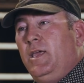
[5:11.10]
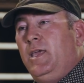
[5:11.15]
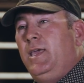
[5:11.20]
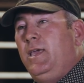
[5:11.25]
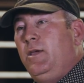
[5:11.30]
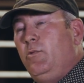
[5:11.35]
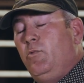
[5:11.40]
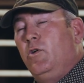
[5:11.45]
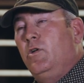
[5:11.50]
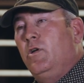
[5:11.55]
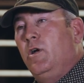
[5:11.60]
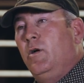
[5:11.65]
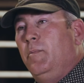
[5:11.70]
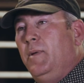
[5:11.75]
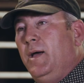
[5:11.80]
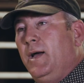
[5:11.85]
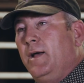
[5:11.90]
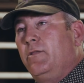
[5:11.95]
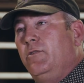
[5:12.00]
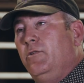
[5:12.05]
he will come
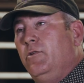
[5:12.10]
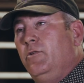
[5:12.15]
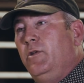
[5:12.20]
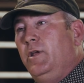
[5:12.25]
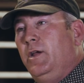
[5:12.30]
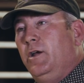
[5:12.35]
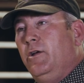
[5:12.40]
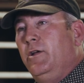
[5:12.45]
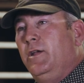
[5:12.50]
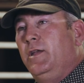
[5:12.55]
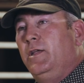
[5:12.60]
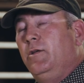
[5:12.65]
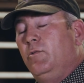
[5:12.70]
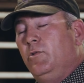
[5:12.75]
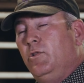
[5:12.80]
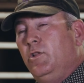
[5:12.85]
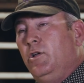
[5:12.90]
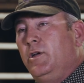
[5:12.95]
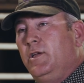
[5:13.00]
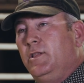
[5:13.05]
back through here and he
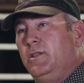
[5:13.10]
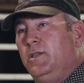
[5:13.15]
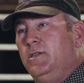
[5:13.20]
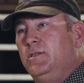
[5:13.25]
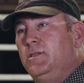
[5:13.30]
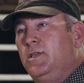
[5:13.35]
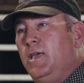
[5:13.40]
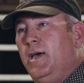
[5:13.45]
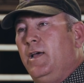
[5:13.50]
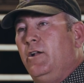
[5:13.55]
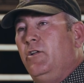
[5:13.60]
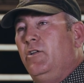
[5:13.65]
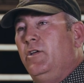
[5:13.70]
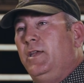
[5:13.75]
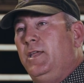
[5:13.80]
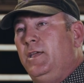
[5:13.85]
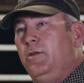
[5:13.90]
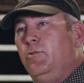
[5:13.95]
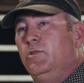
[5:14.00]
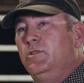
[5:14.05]
will look at these cattle
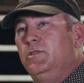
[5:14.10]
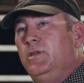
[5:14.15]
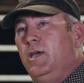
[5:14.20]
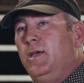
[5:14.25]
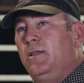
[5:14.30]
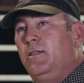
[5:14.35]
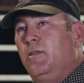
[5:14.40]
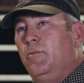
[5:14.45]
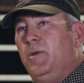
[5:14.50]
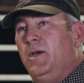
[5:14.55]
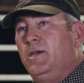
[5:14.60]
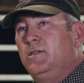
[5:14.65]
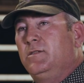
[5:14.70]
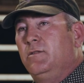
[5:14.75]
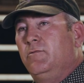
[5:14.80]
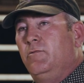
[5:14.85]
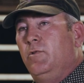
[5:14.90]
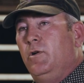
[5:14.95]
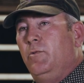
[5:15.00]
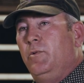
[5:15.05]
and he will take the
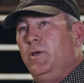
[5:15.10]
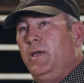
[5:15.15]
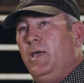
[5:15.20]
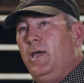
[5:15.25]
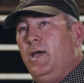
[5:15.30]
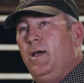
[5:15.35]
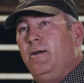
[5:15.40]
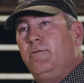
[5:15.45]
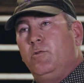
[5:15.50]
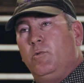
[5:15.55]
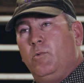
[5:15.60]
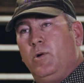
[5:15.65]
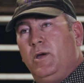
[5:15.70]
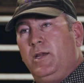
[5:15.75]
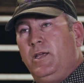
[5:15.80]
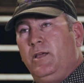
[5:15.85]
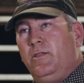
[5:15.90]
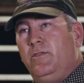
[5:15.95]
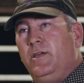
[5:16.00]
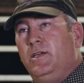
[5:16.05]
best of what we have or what
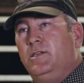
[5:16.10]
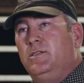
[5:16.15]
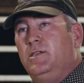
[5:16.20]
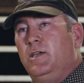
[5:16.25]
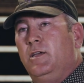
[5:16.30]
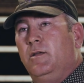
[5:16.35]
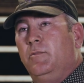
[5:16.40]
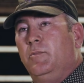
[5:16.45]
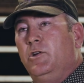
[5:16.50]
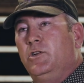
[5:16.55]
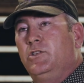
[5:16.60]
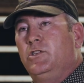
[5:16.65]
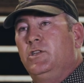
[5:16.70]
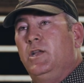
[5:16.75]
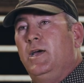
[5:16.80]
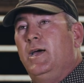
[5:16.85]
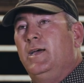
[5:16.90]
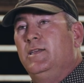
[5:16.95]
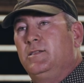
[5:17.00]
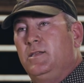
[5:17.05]
he thinks he can
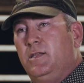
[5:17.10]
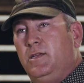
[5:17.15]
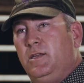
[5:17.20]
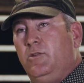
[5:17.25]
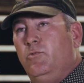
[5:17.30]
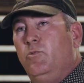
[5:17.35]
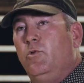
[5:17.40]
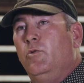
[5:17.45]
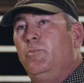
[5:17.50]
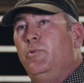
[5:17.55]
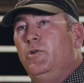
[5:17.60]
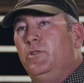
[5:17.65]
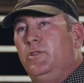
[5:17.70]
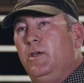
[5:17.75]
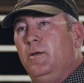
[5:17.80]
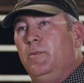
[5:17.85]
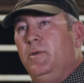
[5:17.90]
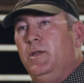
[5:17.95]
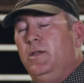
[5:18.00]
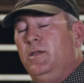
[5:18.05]
merchandise, and he will put
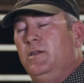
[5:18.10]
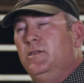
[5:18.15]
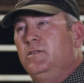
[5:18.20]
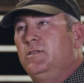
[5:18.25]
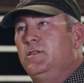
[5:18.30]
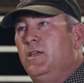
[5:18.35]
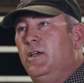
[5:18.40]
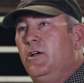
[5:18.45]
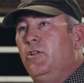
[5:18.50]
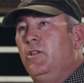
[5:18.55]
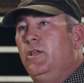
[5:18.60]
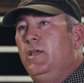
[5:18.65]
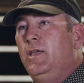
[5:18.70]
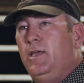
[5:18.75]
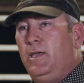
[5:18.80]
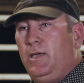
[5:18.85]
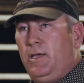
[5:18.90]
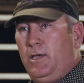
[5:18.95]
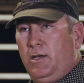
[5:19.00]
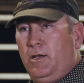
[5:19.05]
them in his sale
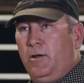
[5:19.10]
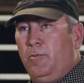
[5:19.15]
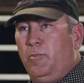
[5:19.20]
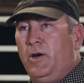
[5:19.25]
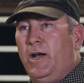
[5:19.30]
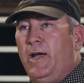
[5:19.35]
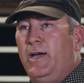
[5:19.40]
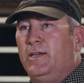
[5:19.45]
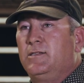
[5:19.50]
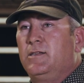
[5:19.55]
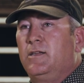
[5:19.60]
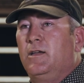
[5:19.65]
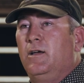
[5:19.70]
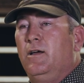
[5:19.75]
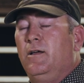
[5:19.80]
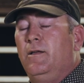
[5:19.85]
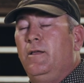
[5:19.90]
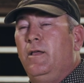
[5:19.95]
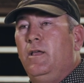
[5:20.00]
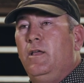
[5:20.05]
in
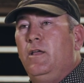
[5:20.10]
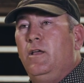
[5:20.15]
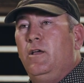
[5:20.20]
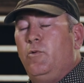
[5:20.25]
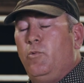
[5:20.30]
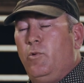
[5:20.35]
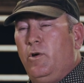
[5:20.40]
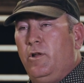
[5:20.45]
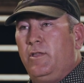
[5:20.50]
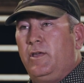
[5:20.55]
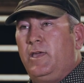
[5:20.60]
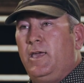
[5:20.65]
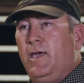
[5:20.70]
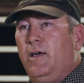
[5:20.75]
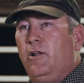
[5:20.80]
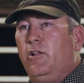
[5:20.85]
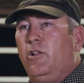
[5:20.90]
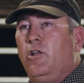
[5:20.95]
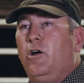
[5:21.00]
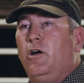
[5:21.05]
Nebraska, where the
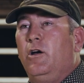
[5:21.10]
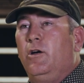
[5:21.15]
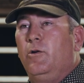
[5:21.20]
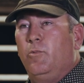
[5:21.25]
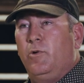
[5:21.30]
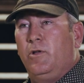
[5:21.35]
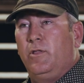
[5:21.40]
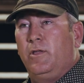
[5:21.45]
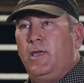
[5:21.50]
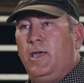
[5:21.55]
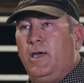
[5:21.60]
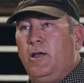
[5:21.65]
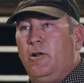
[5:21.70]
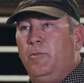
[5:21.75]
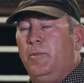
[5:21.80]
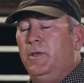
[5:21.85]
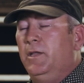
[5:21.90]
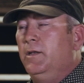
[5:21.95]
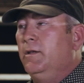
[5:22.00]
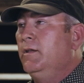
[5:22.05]
cattle are and where the
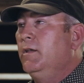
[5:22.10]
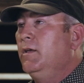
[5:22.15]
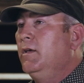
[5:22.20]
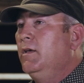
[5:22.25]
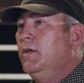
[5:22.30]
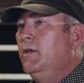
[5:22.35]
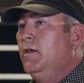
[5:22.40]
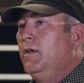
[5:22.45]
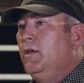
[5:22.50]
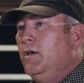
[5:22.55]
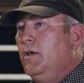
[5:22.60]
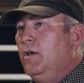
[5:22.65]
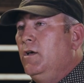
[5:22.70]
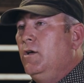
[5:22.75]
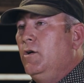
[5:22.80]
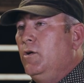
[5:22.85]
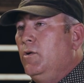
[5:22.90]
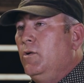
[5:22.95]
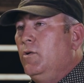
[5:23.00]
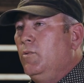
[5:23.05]
cattlemen
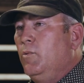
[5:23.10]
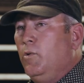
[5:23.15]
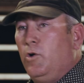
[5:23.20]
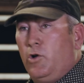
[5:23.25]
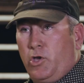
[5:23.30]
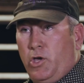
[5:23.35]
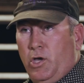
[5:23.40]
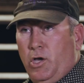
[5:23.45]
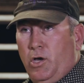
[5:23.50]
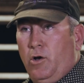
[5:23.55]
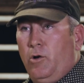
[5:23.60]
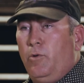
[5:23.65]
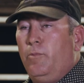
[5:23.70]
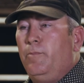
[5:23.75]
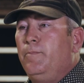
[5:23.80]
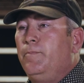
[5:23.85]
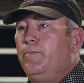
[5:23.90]
will go.